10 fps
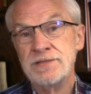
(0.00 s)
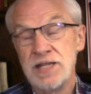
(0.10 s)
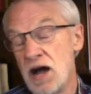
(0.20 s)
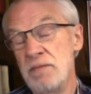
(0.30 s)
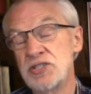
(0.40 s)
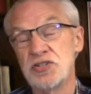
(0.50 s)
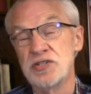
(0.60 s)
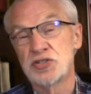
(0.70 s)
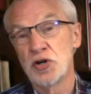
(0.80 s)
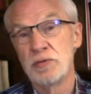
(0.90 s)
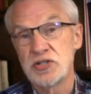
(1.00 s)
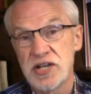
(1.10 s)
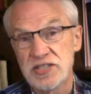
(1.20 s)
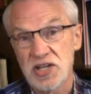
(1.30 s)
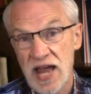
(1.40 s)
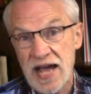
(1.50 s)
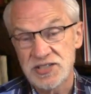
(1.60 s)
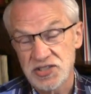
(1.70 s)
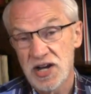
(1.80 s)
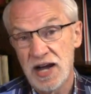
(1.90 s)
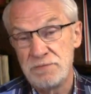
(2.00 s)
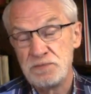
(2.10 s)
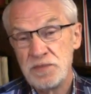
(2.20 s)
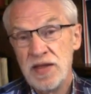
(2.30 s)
Now, I mentioned the Sherbert test last time.